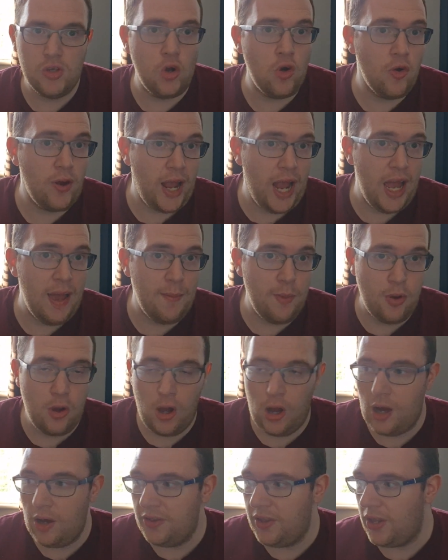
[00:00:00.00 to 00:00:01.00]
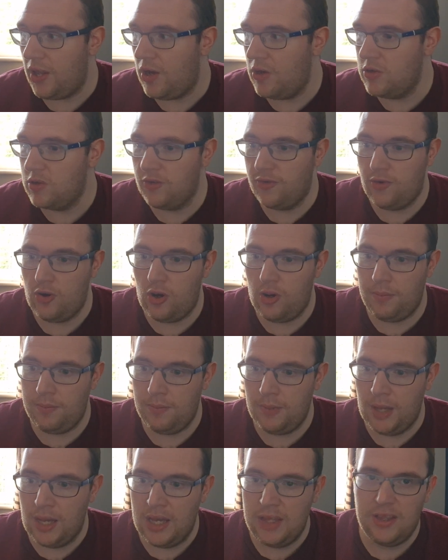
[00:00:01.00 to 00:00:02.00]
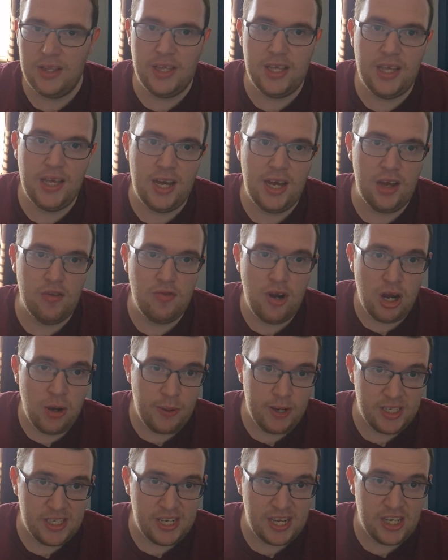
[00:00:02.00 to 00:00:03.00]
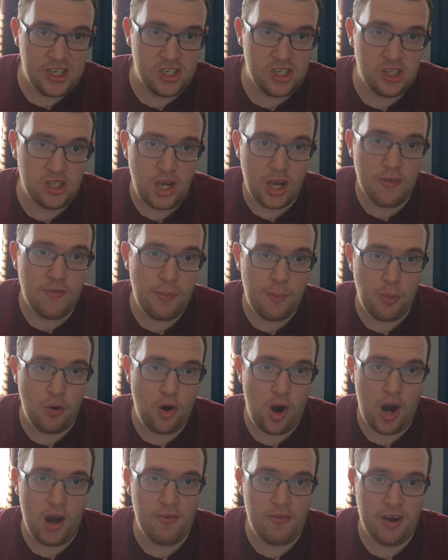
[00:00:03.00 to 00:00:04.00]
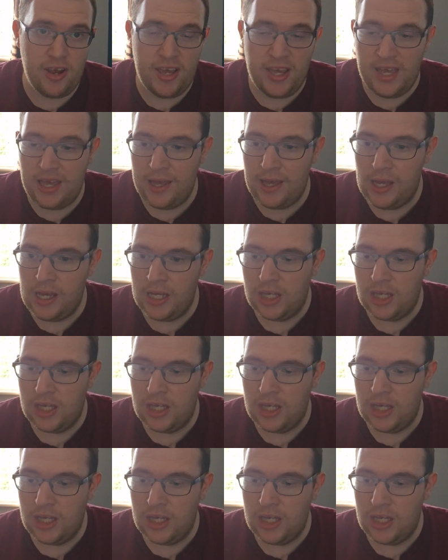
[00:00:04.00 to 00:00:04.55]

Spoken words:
or a cable car that goes from the railway station, Dover Priory,